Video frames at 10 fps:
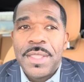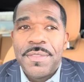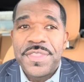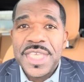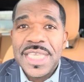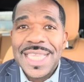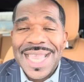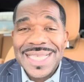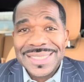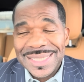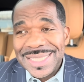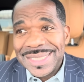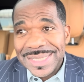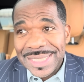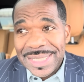the
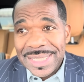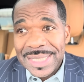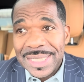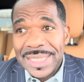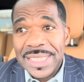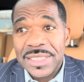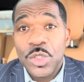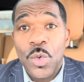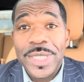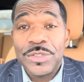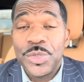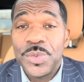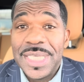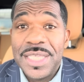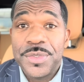SEC is going
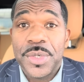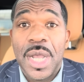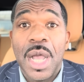to either